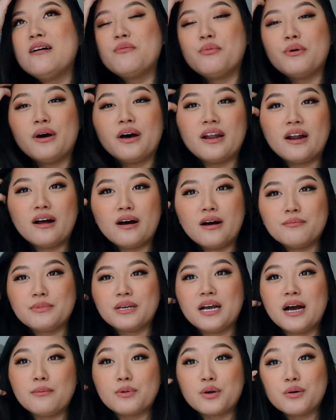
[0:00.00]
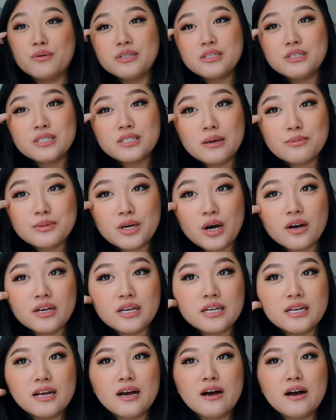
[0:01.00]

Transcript: But um, yeah, I'm going to stop talking